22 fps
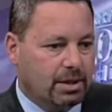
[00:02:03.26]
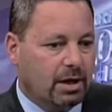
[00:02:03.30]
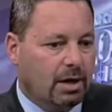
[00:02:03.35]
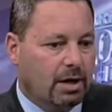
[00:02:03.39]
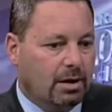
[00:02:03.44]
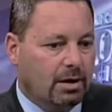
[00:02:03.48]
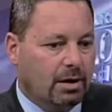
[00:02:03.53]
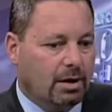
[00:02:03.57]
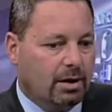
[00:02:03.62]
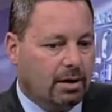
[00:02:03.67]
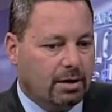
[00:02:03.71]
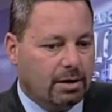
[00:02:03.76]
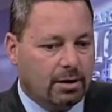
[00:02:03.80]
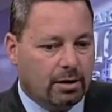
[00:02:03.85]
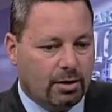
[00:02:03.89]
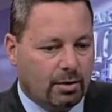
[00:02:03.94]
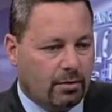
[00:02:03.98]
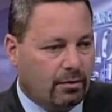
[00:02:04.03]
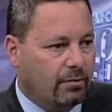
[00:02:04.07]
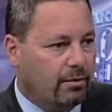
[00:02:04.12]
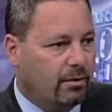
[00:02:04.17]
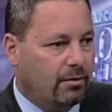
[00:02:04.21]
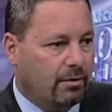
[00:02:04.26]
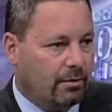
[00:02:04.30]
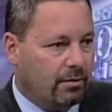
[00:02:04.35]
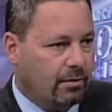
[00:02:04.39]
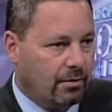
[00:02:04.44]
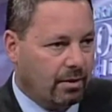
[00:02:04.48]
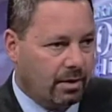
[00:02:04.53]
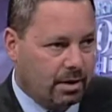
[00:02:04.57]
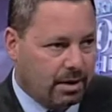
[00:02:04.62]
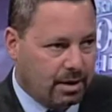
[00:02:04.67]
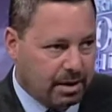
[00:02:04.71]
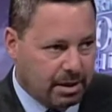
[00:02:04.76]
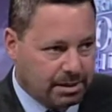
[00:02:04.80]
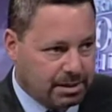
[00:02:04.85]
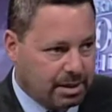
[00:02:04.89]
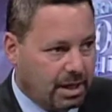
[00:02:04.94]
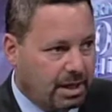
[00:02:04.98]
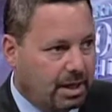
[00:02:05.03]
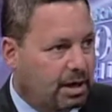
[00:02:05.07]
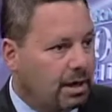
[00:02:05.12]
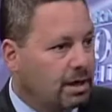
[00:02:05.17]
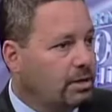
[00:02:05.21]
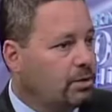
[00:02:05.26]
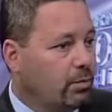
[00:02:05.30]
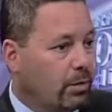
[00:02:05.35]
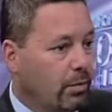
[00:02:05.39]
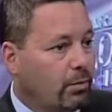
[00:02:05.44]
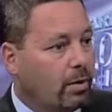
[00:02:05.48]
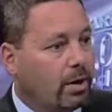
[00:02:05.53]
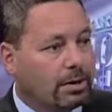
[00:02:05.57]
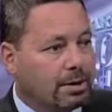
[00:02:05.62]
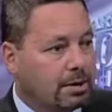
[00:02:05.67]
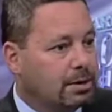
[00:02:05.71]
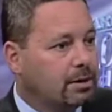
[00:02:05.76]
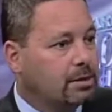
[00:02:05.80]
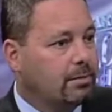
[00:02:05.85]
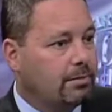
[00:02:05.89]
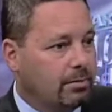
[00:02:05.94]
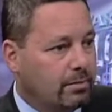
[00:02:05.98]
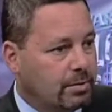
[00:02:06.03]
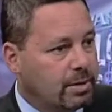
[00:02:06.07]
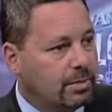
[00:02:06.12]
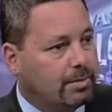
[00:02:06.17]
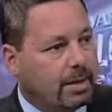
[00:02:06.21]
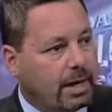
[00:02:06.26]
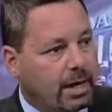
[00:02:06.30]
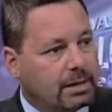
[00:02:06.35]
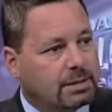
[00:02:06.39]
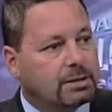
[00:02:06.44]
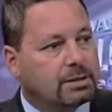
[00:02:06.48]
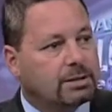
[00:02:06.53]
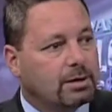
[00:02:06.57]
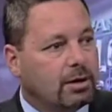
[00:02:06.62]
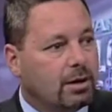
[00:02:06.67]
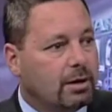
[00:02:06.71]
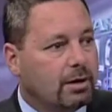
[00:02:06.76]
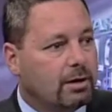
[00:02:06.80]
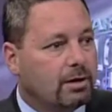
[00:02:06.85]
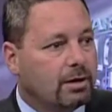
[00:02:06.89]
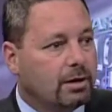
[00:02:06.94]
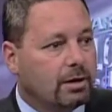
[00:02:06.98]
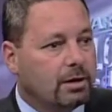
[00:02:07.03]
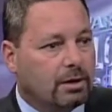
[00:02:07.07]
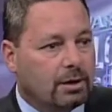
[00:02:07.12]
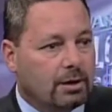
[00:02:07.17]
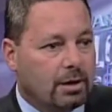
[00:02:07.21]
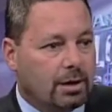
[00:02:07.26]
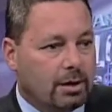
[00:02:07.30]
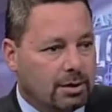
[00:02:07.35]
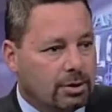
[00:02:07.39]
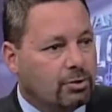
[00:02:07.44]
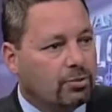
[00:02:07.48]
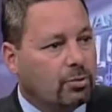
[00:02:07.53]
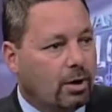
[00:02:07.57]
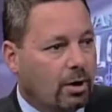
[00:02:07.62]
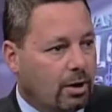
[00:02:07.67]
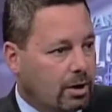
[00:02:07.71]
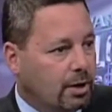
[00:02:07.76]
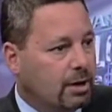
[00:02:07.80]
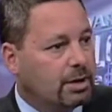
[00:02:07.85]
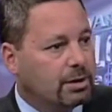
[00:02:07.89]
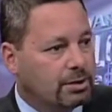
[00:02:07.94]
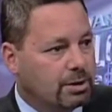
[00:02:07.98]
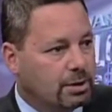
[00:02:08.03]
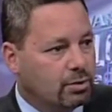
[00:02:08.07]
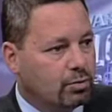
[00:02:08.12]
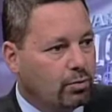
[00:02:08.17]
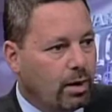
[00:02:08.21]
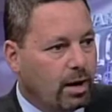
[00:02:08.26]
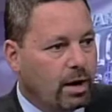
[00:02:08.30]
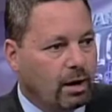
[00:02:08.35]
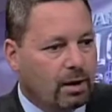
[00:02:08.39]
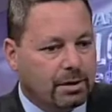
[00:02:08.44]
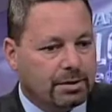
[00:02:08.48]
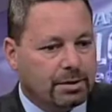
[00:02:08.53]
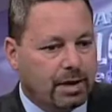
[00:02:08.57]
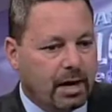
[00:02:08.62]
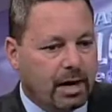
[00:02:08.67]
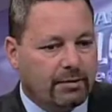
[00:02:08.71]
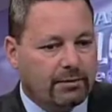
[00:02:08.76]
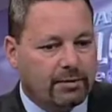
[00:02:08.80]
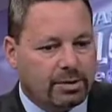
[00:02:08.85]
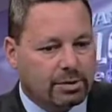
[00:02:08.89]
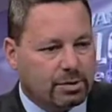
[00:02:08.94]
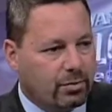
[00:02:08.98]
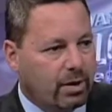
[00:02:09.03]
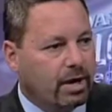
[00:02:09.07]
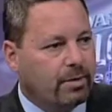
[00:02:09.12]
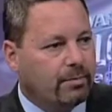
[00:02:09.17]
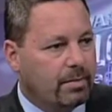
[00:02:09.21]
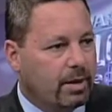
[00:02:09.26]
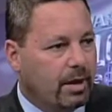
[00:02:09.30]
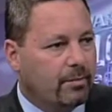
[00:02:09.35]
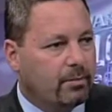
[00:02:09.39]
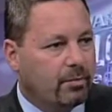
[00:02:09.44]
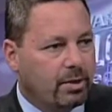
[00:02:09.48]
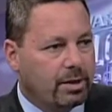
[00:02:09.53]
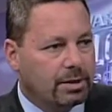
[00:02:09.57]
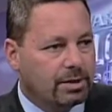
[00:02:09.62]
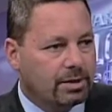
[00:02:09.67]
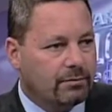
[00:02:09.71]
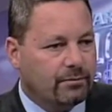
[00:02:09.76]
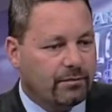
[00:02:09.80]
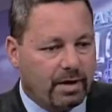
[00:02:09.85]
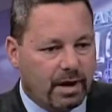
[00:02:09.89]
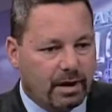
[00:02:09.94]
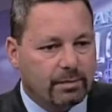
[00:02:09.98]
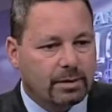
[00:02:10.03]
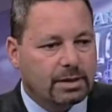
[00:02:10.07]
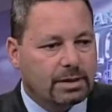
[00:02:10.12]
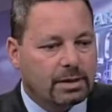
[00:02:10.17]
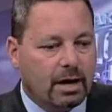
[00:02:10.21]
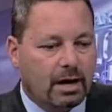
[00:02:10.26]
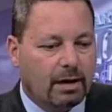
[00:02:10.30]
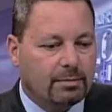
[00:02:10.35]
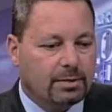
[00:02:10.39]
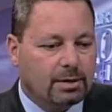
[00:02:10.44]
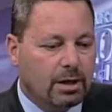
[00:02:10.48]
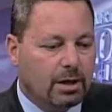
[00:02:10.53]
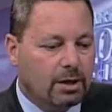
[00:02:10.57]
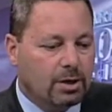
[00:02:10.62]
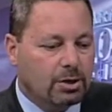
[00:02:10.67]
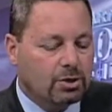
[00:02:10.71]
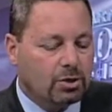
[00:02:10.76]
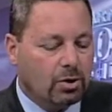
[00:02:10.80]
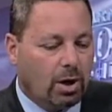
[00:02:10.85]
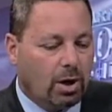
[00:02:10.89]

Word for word: uh, uh you know, uh, as kids, and we want this to, to pass this on uh, to our kids as well, to have these great memories and family times. So